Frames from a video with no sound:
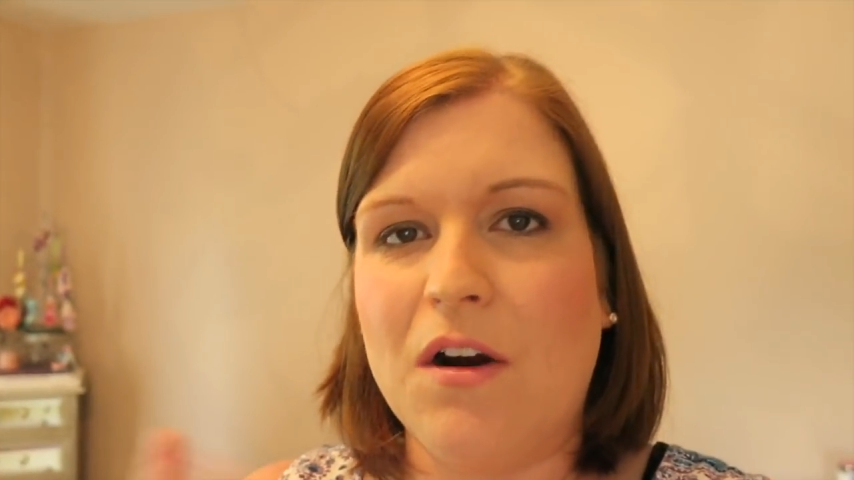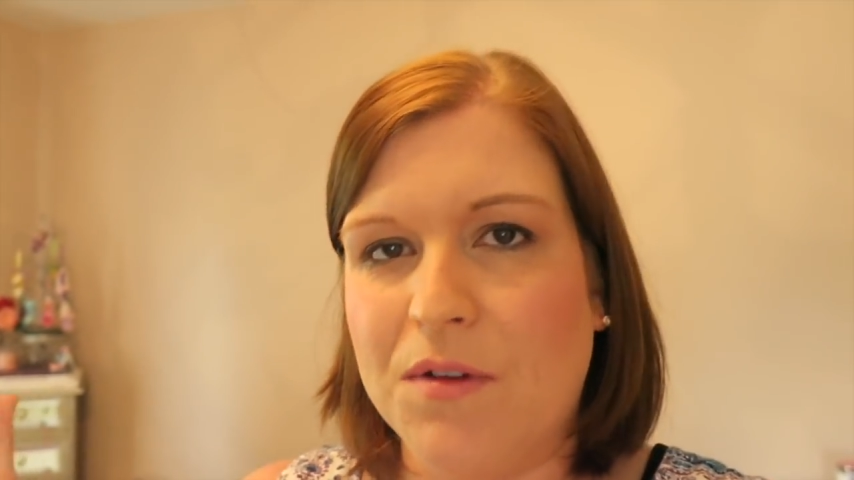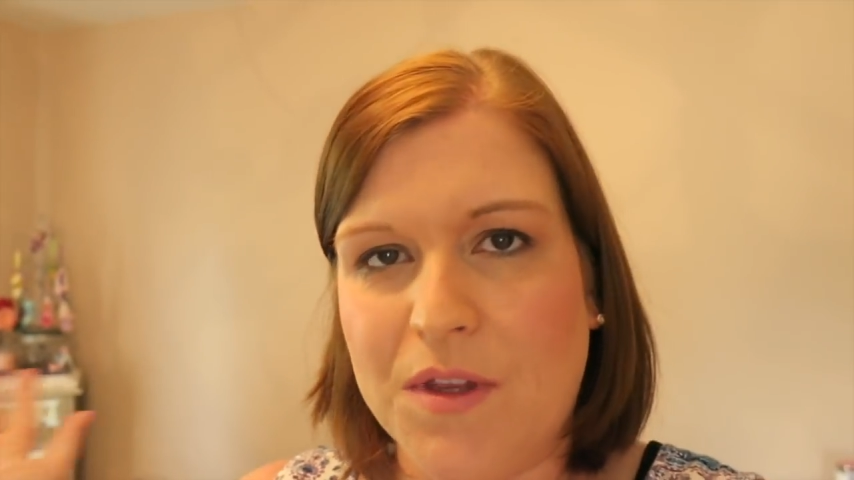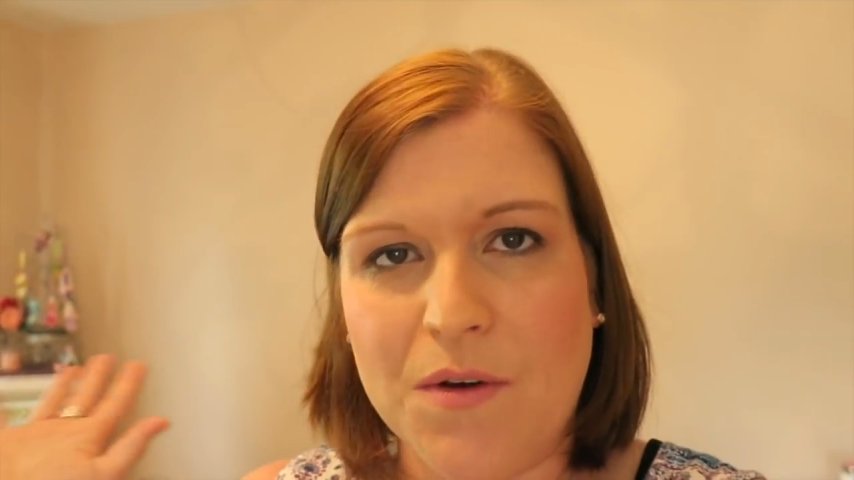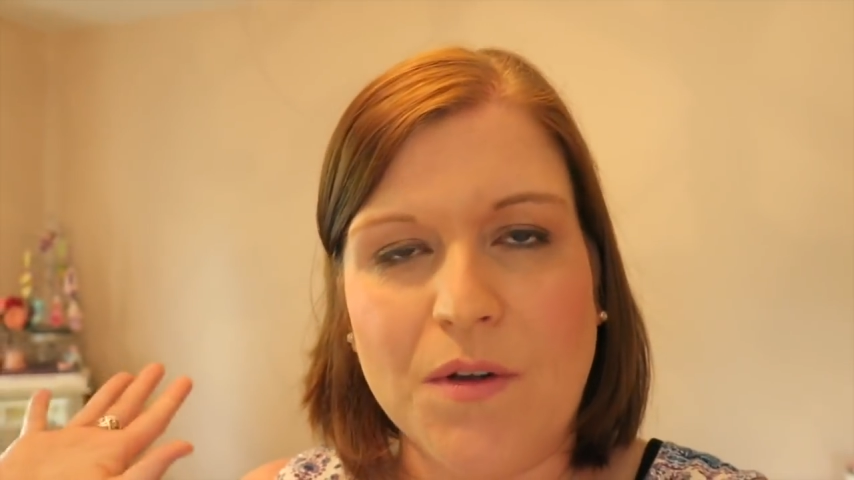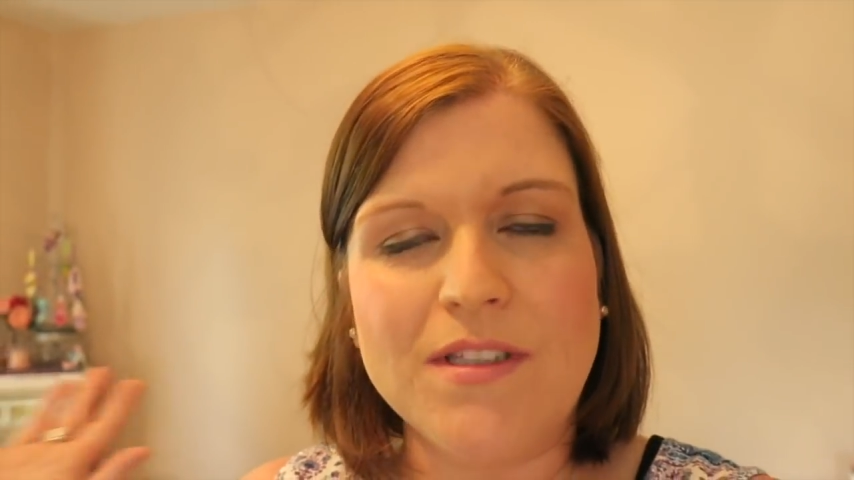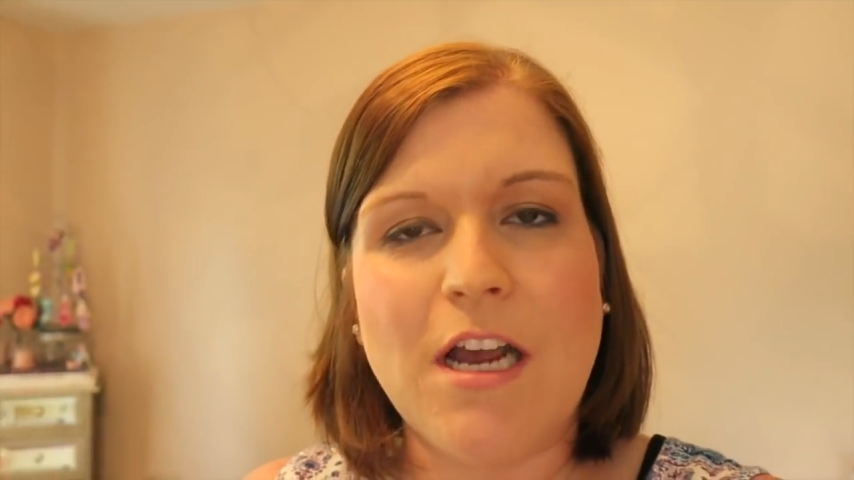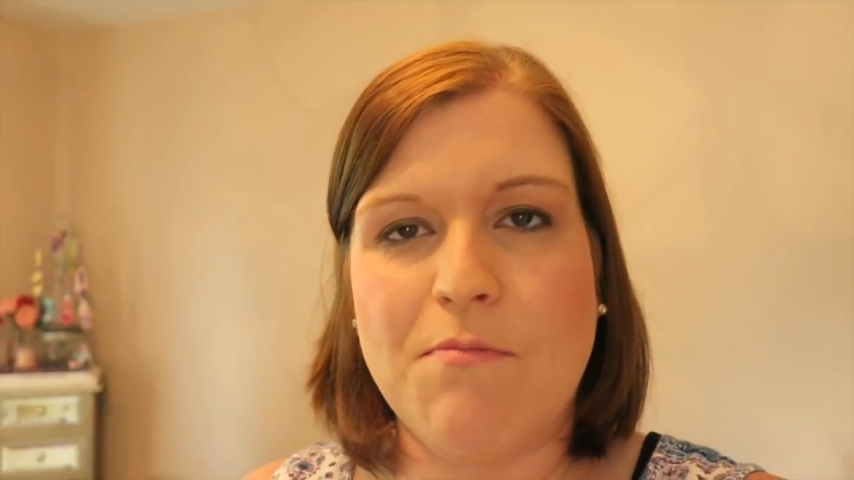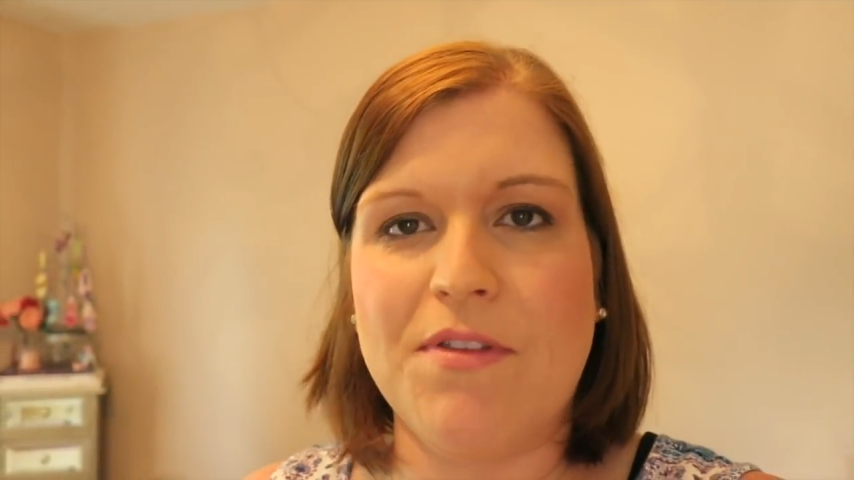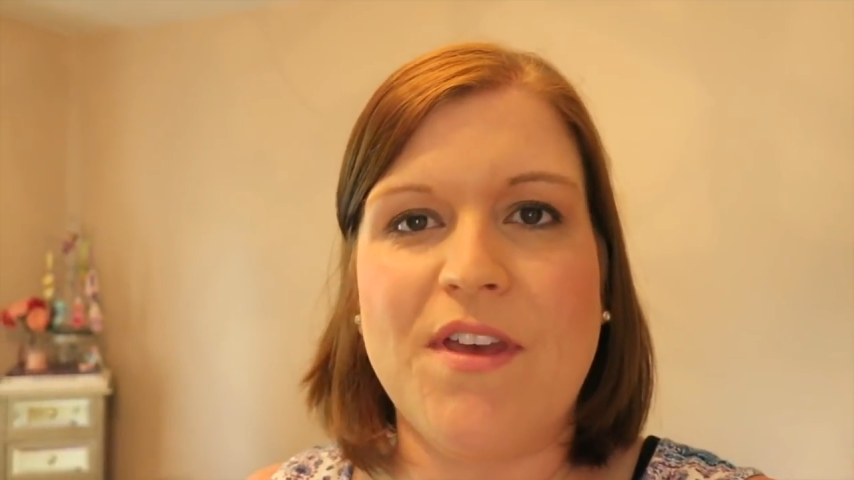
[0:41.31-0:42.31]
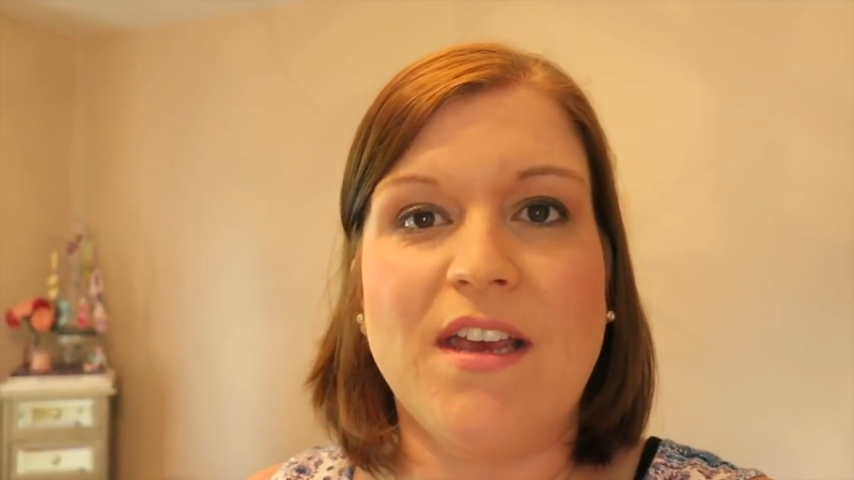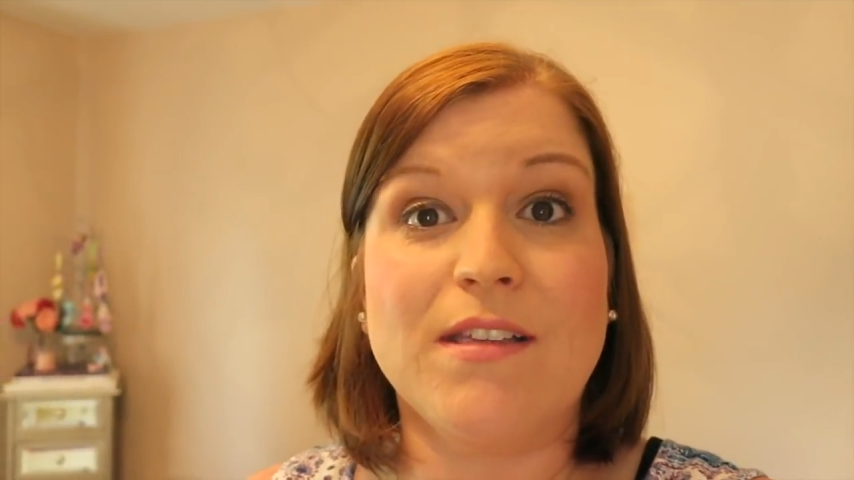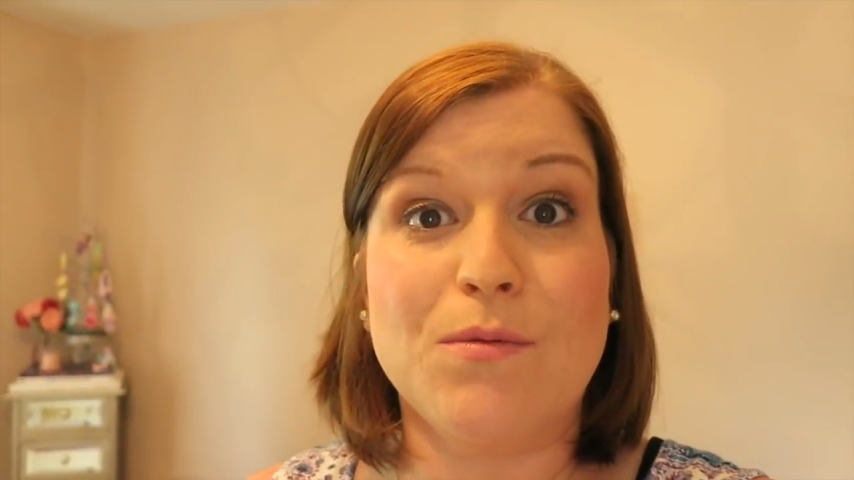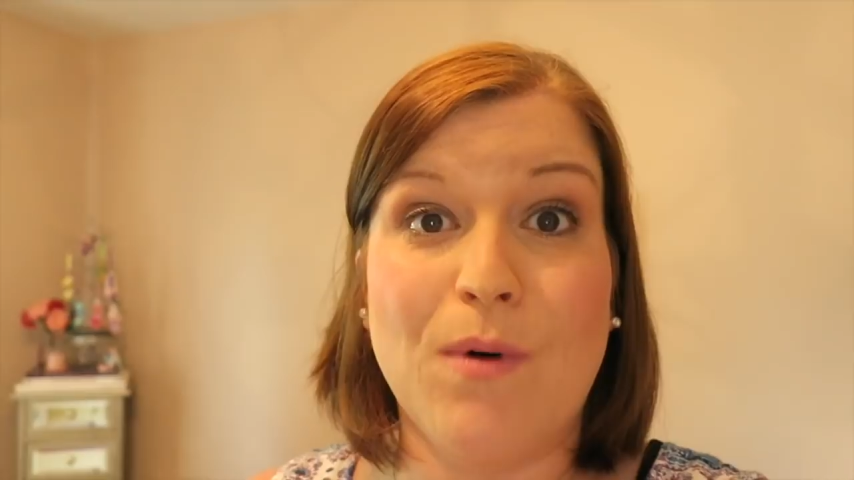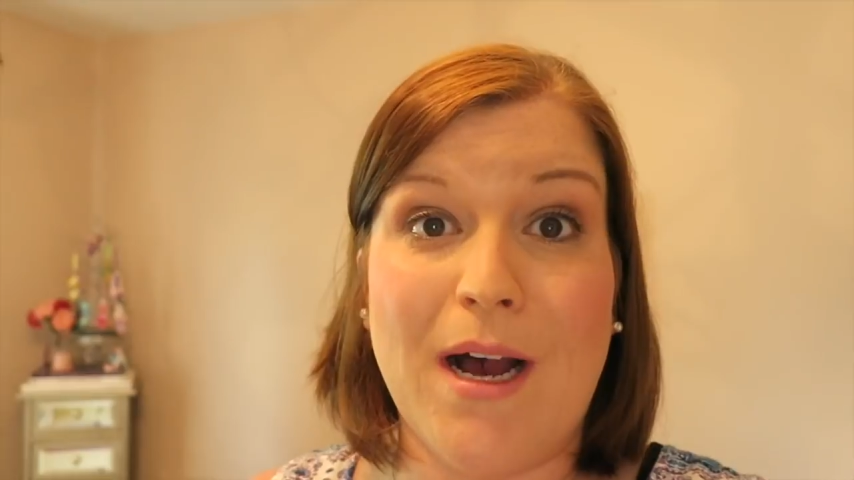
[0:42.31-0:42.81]
out with the old type of thing
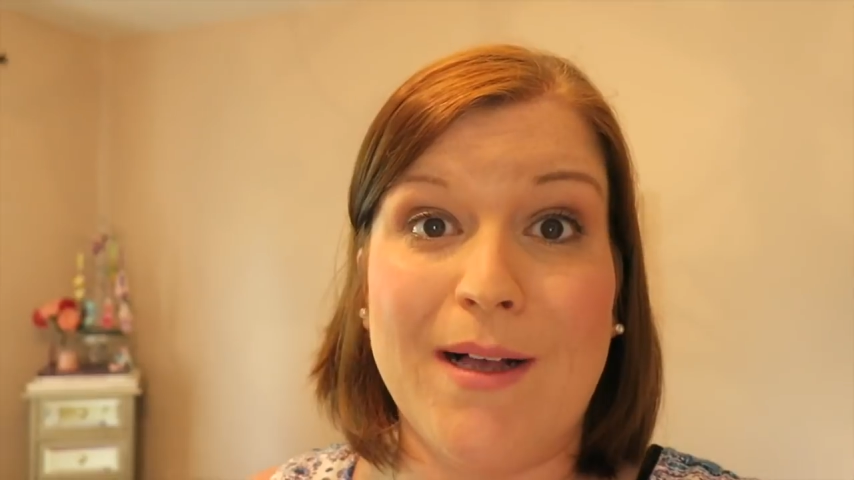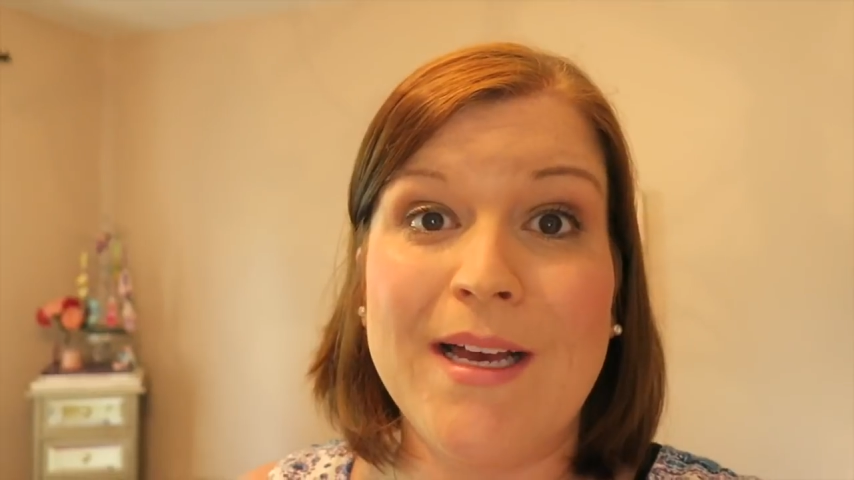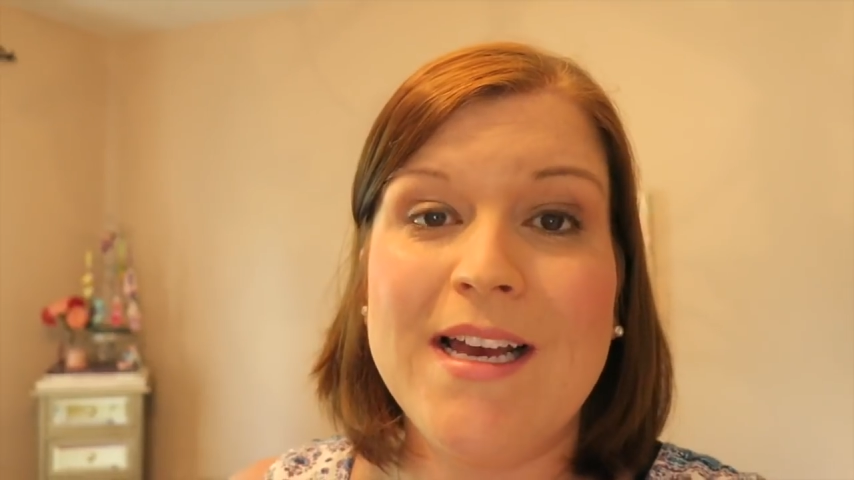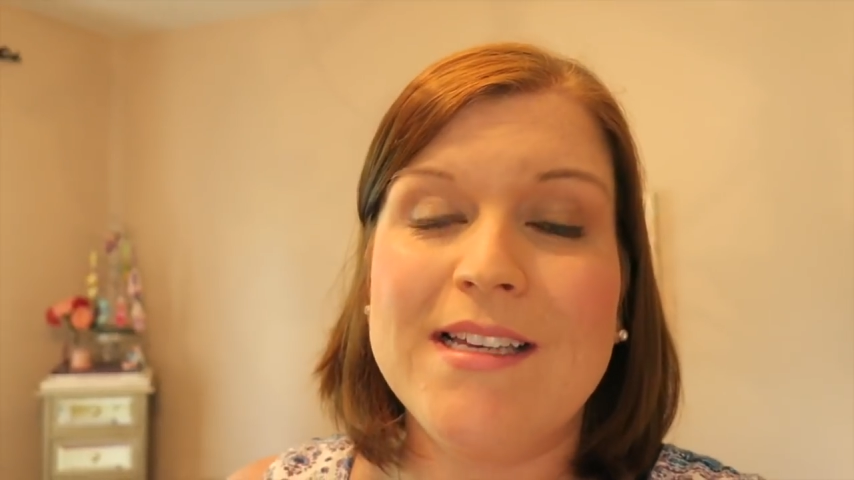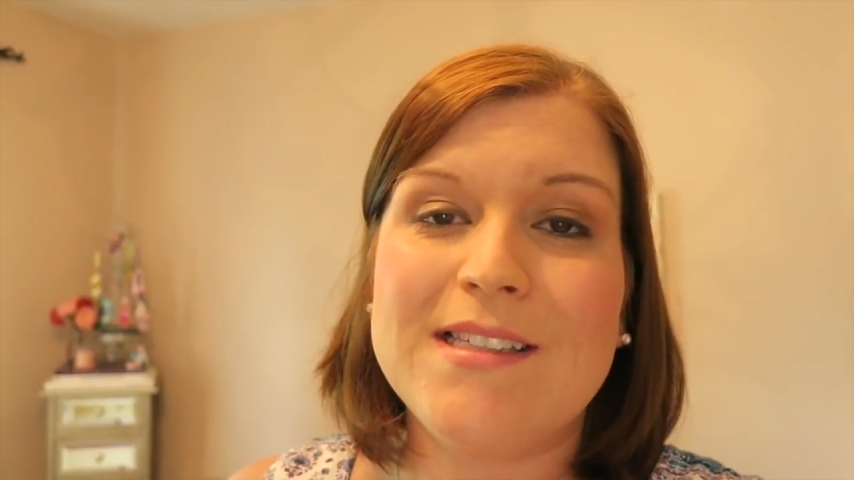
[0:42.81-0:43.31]
as well.